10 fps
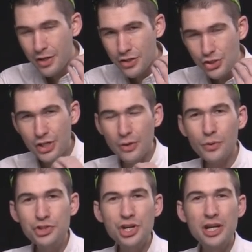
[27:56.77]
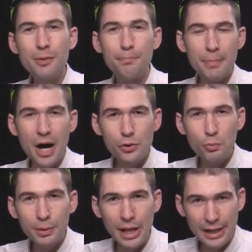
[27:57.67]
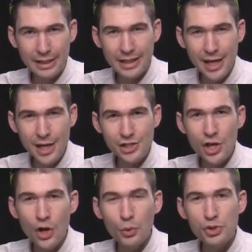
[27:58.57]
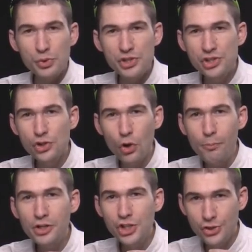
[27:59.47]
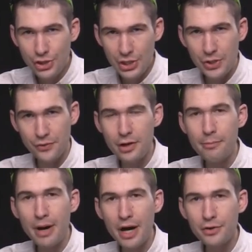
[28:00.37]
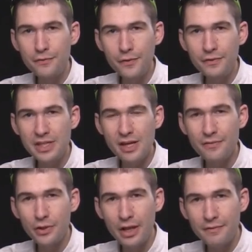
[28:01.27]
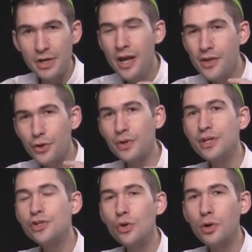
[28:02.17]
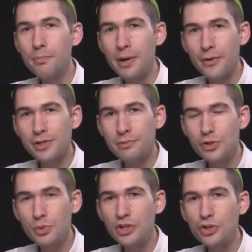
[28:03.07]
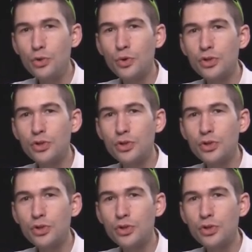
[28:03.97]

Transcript: Gerald Genta monoblock case, which was so much thinner than a modern 5711, there is no comparison between the two. We're